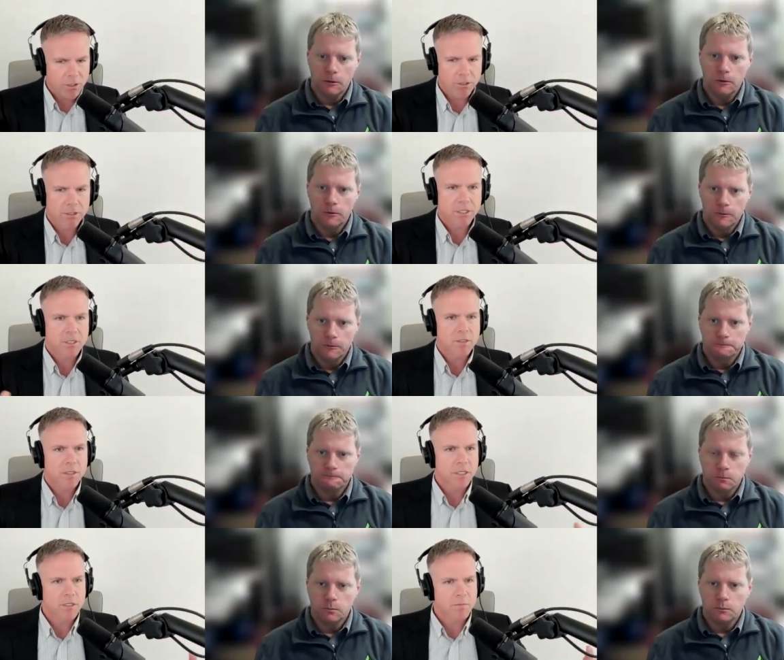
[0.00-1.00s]
Speaker 1: your ex-
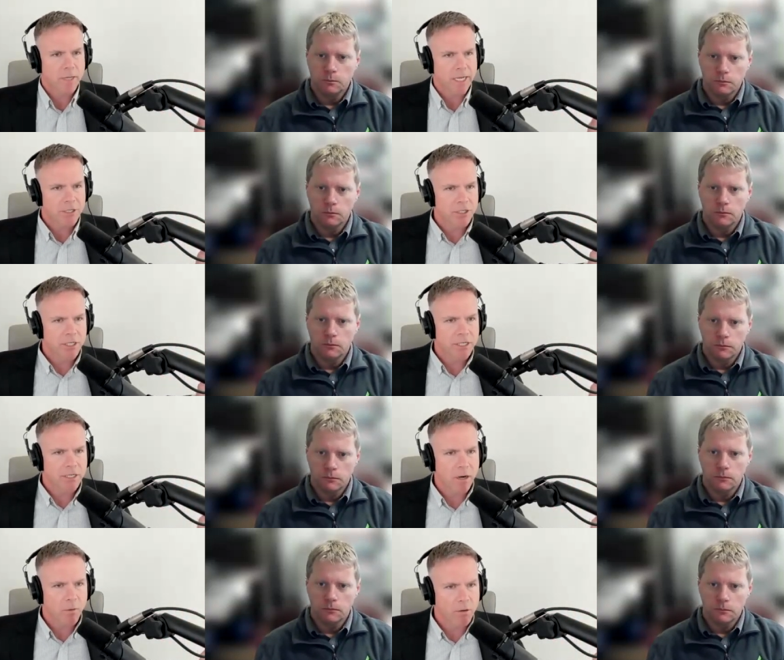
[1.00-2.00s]
expansion and
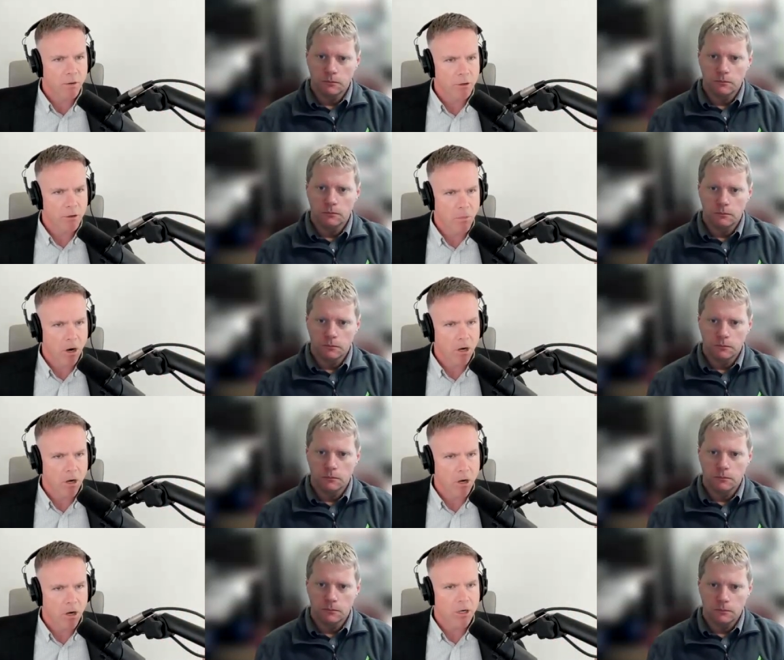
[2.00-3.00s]
network or your
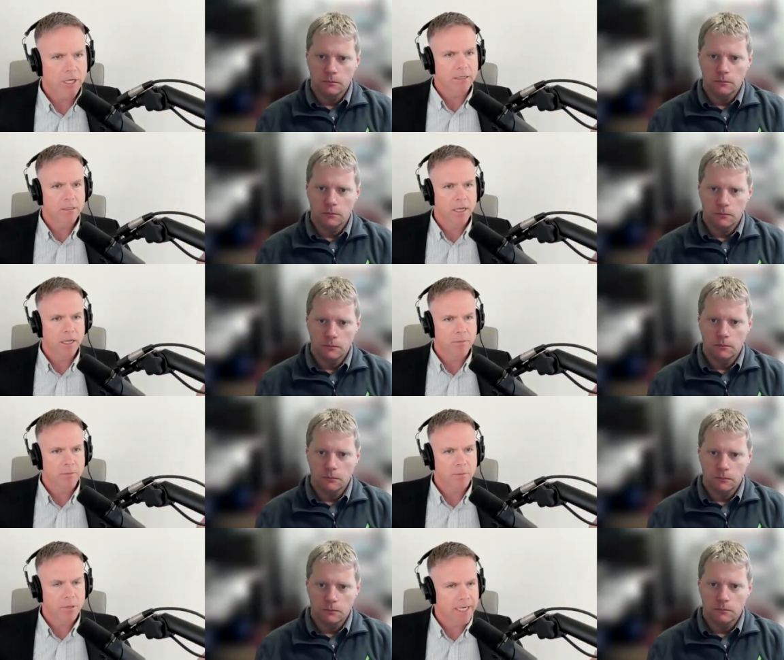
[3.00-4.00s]
marketing
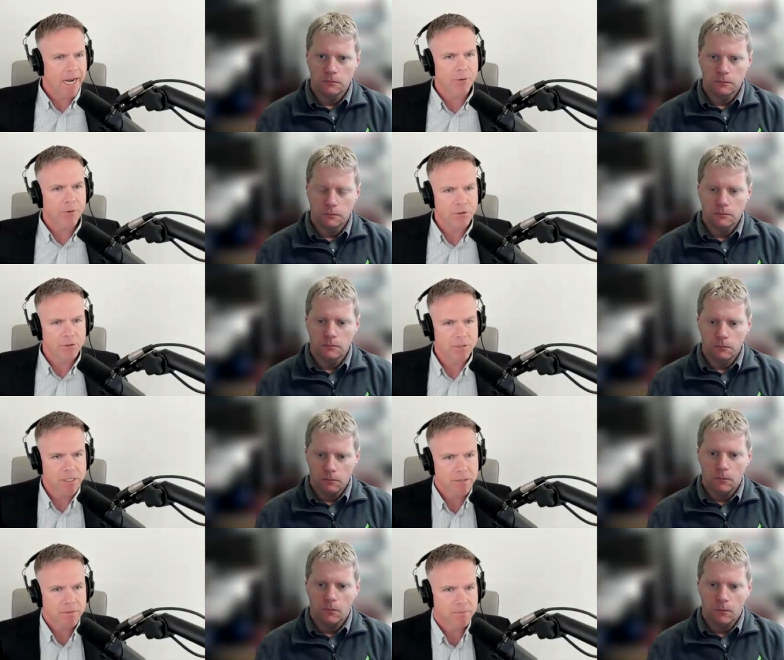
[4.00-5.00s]
uh, plan? How are you
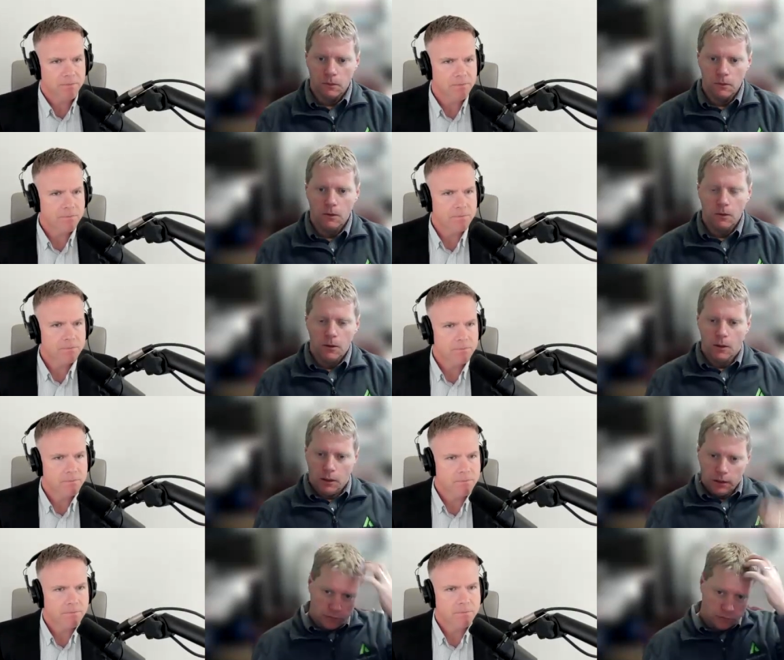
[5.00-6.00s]
doing this?
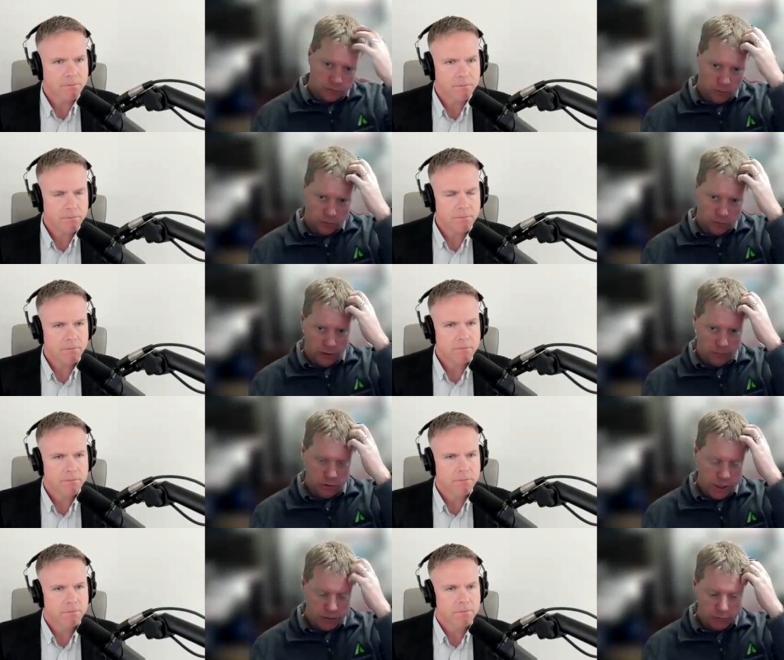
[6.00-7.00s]
Speaker 2: Yeah, so um,
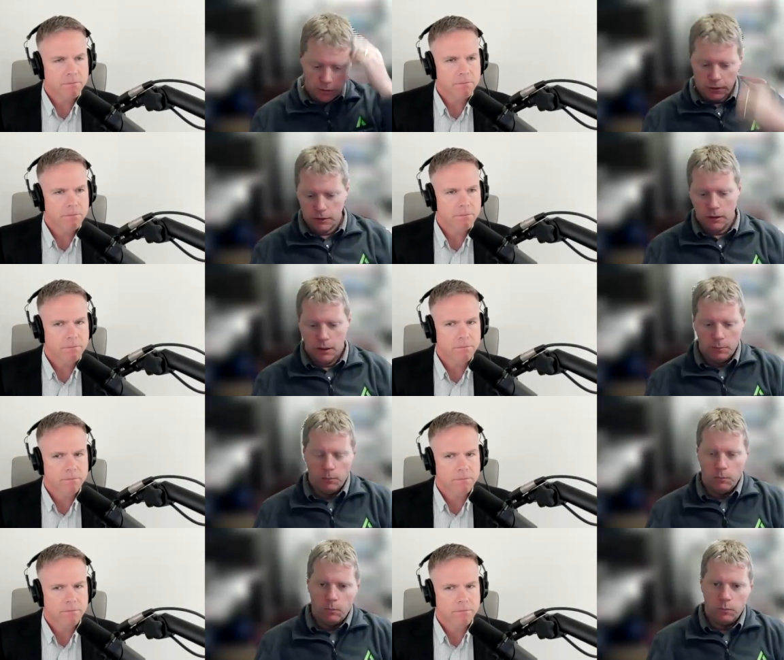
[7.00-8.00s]
generally,
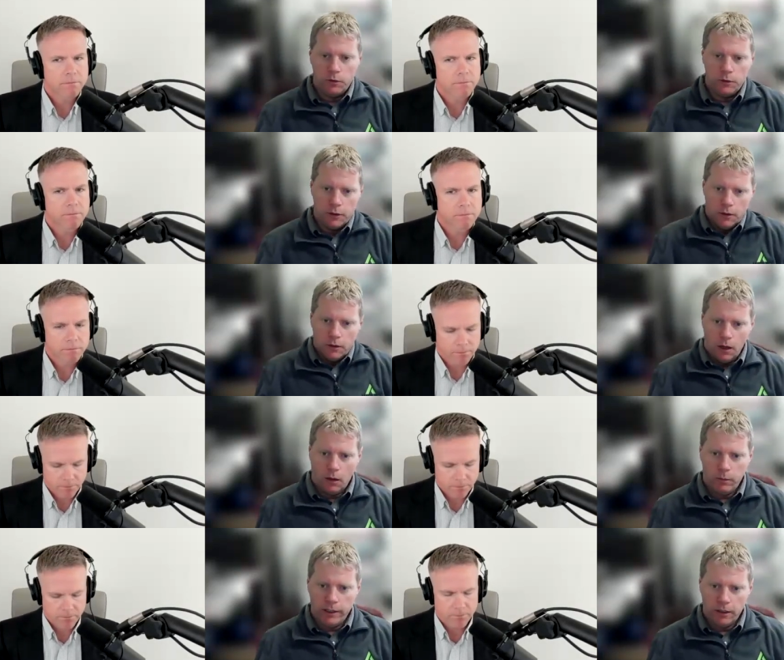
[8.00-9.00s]
um, the
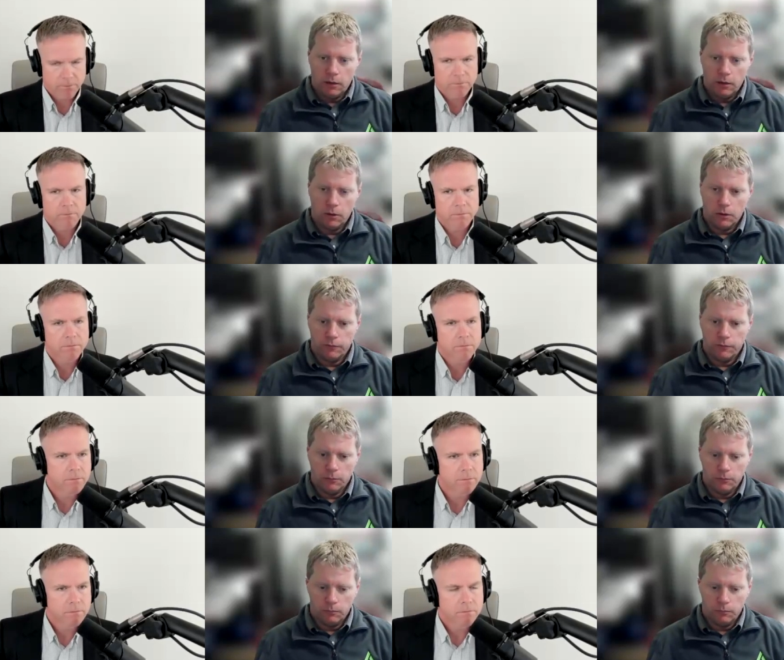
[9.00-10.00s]
uh, we get our work
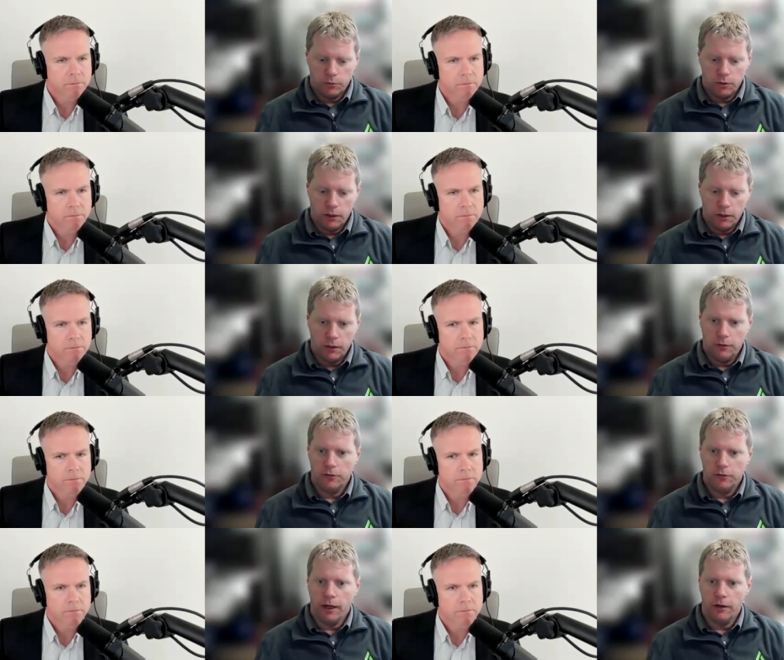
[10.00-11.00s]
from from talking to
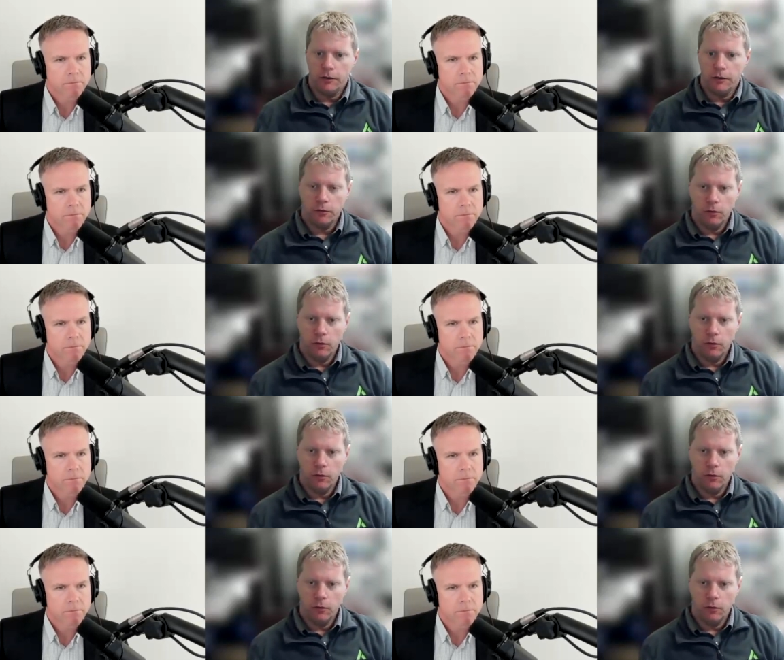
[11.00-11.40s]
designers. So